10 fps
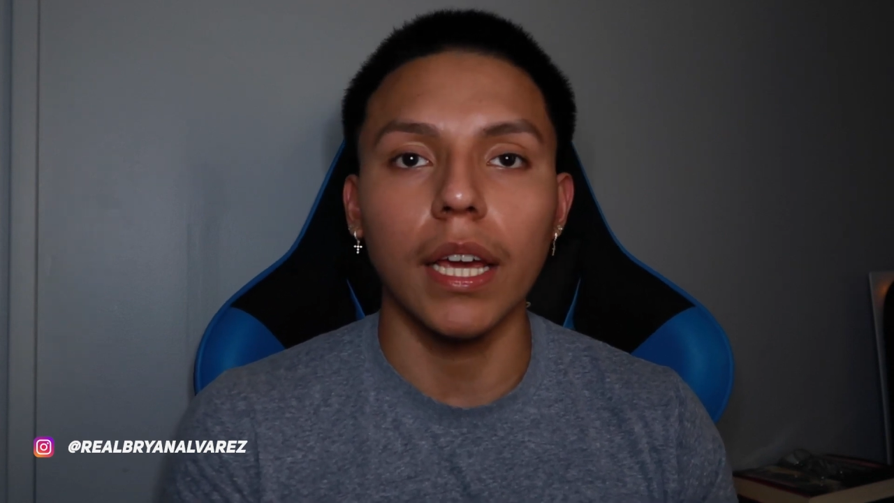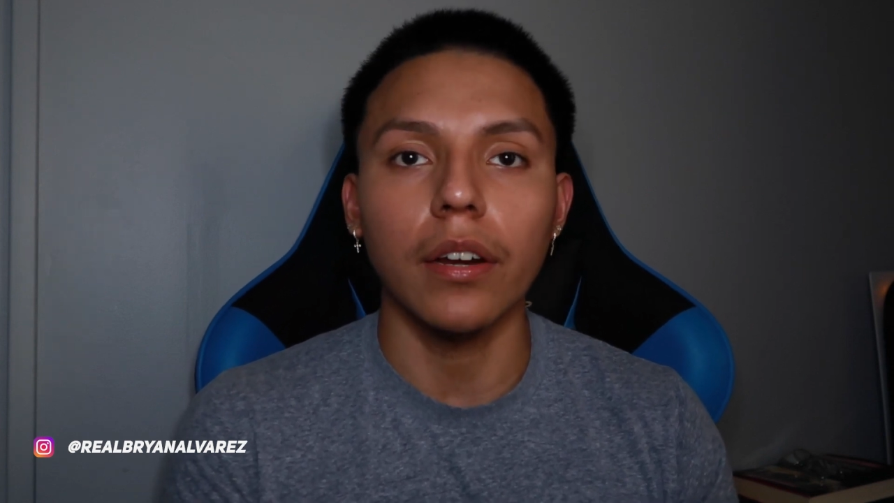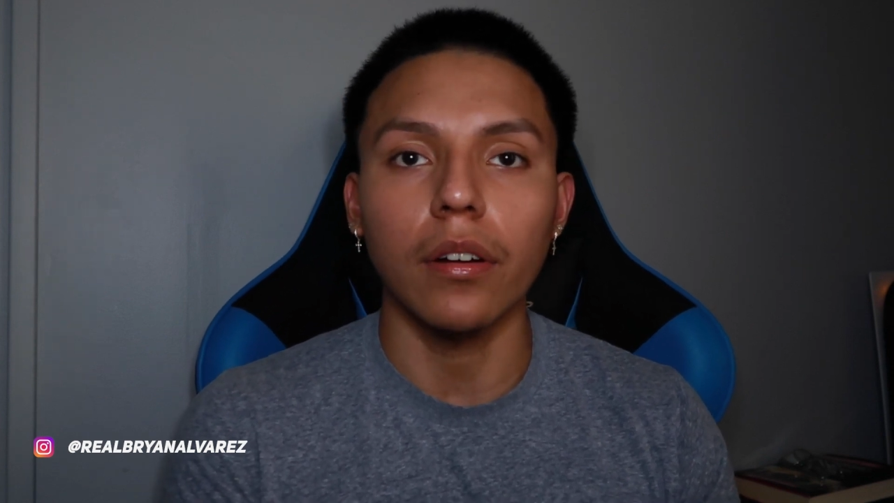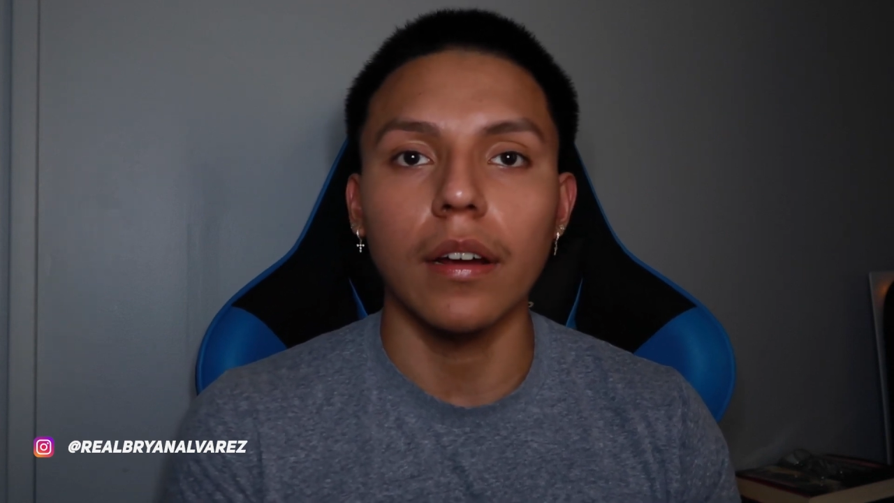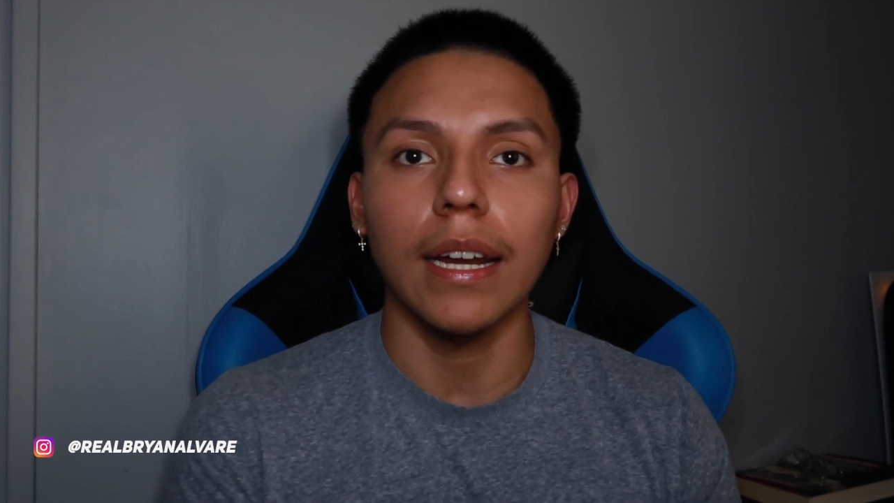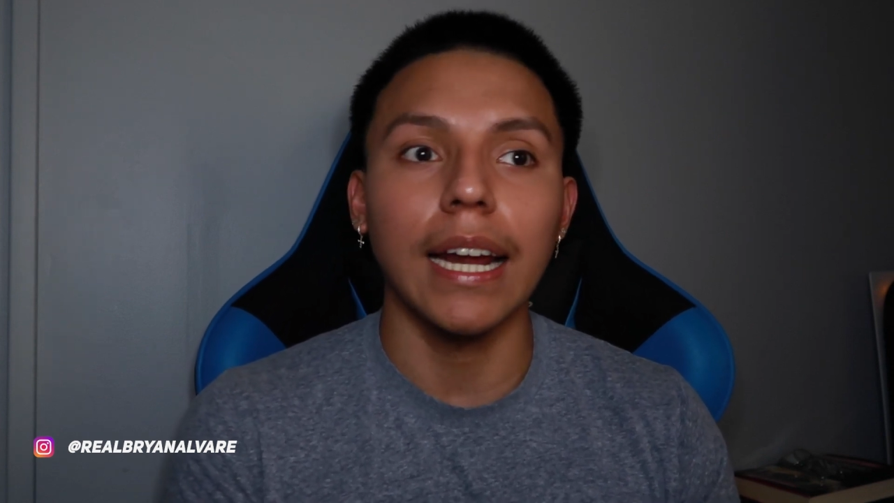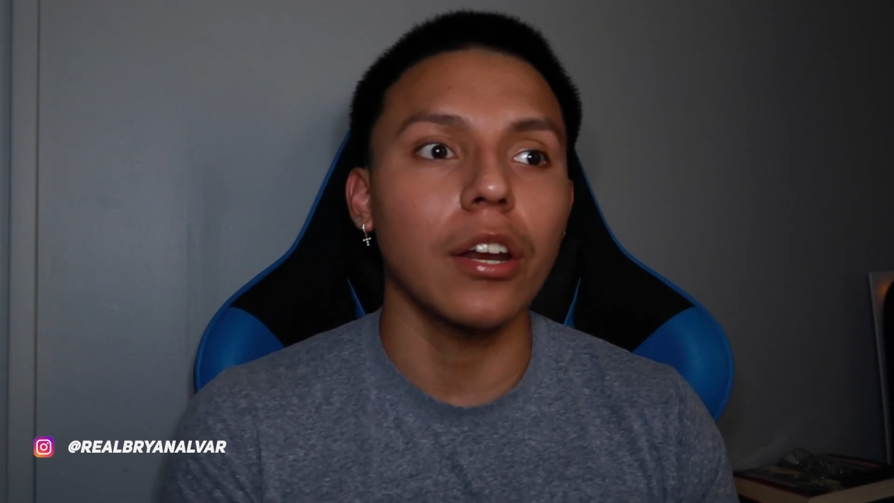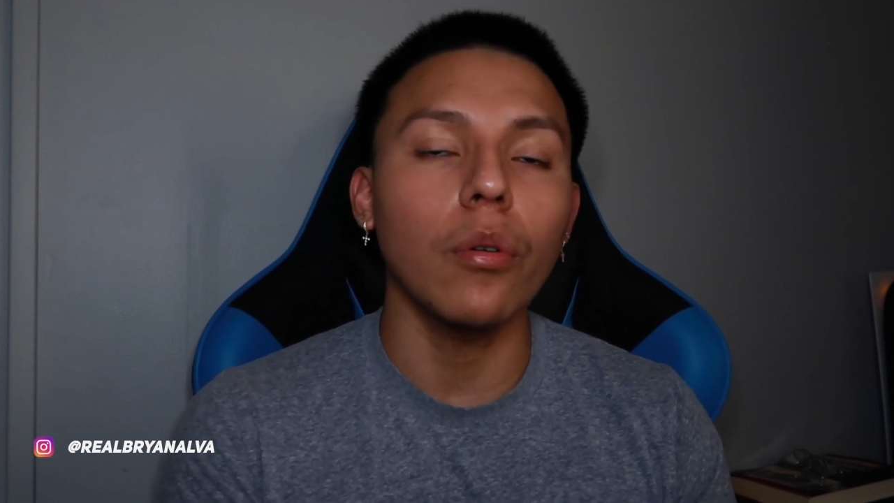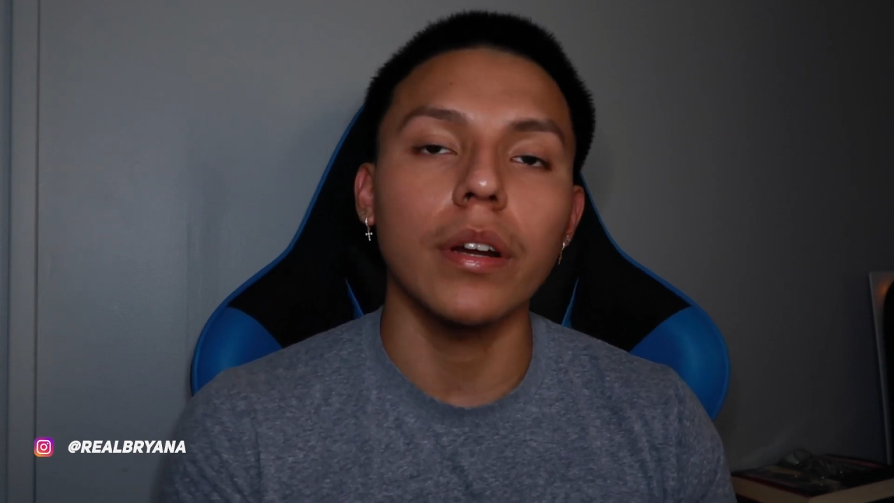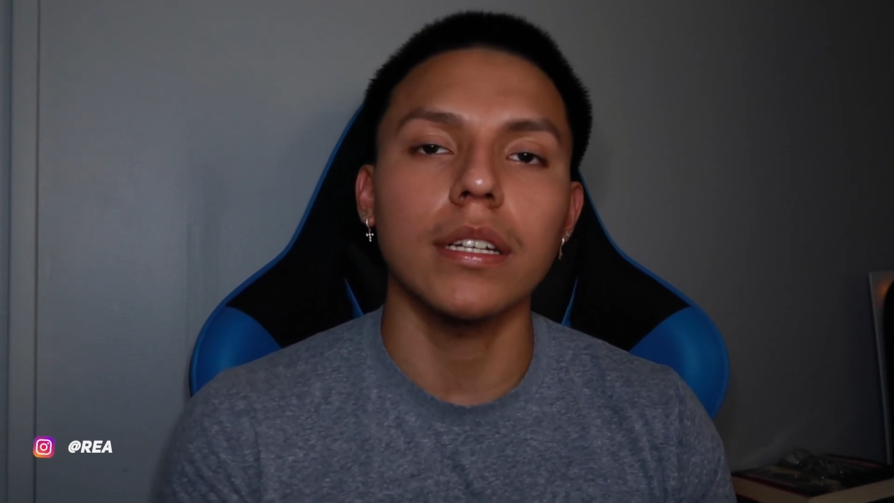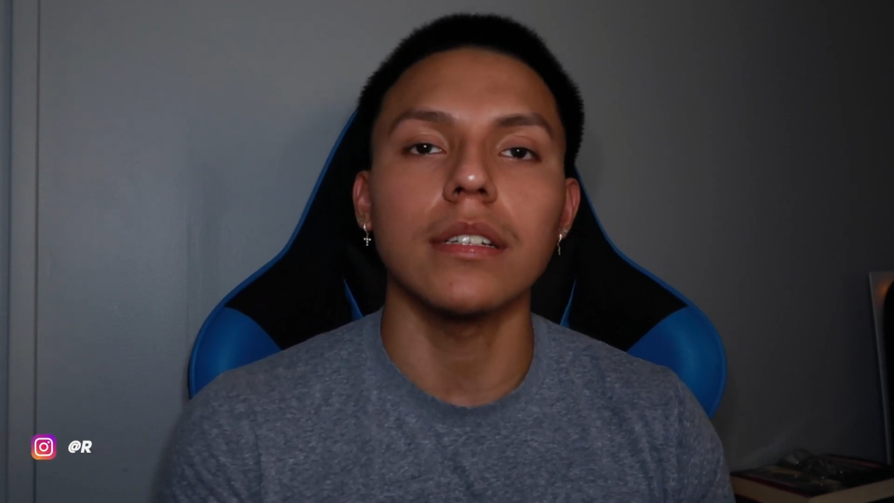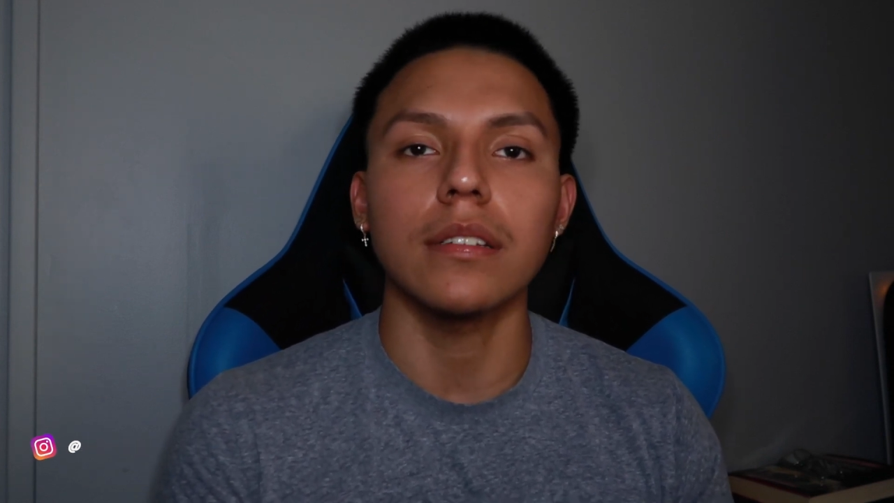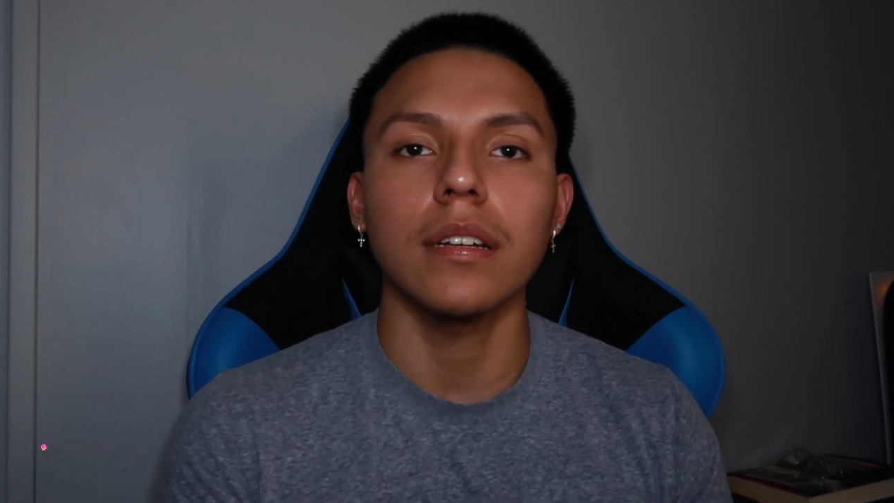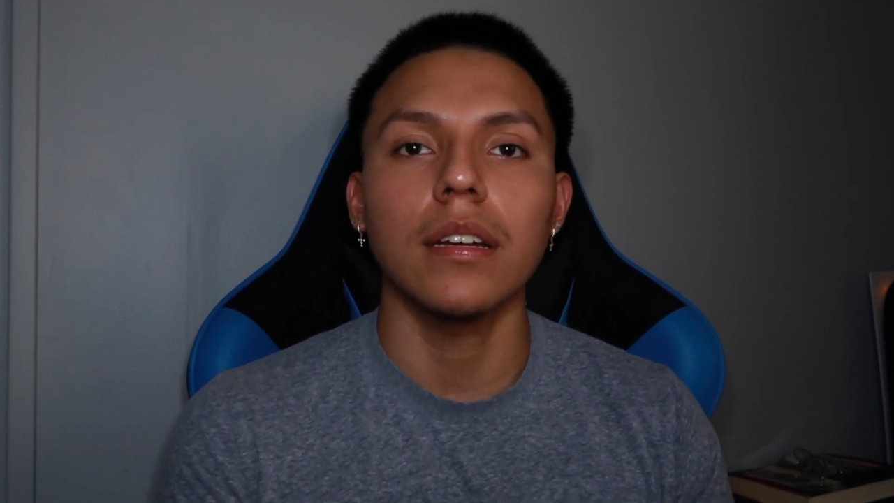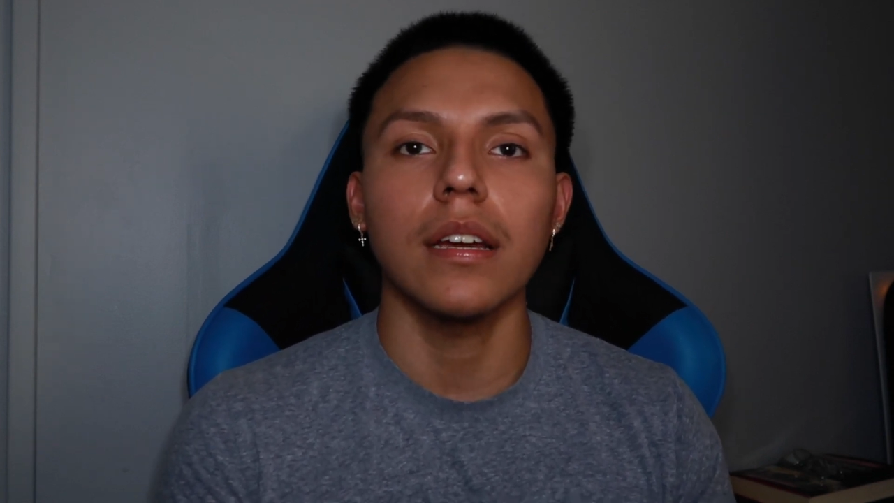later, and I know it is,